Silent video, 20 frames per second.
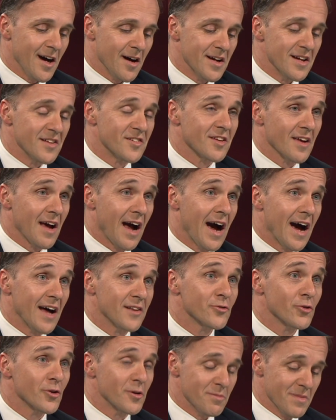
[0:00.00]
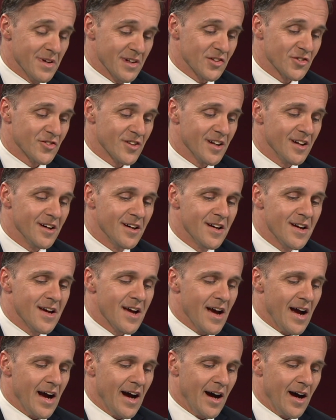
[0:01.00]
It's hard to administer.
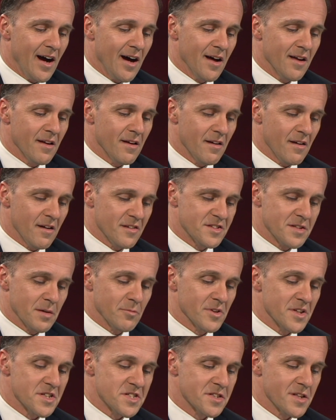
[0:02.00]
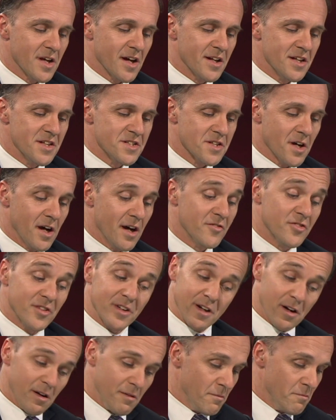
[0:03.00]
Some of the studies I've
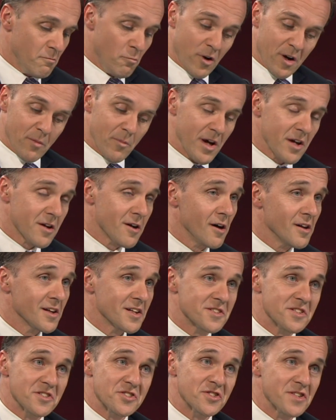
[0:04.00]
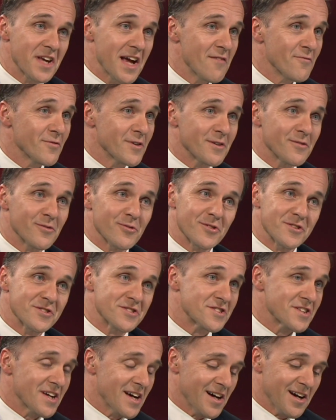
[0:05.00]
seen, one of my colleagues at Stanford
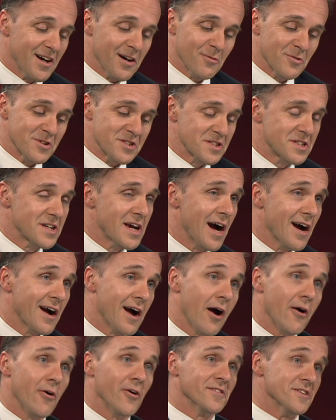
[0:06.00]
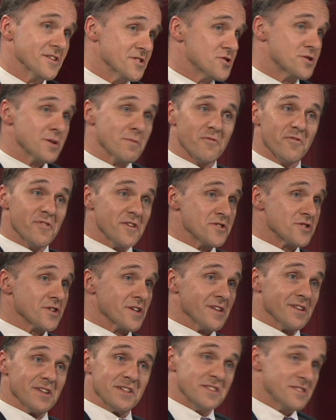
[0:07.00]
was gung-ho on this, Jim
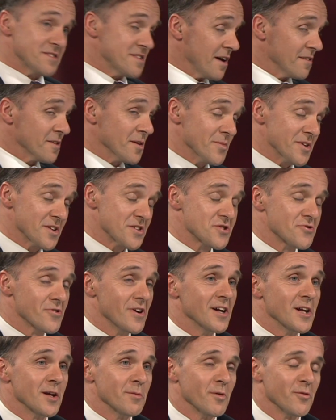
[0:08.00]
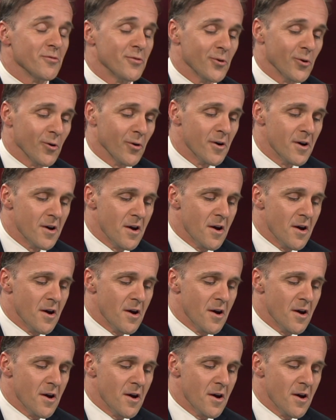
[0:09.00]
Fishkin. He's done them in Australia before.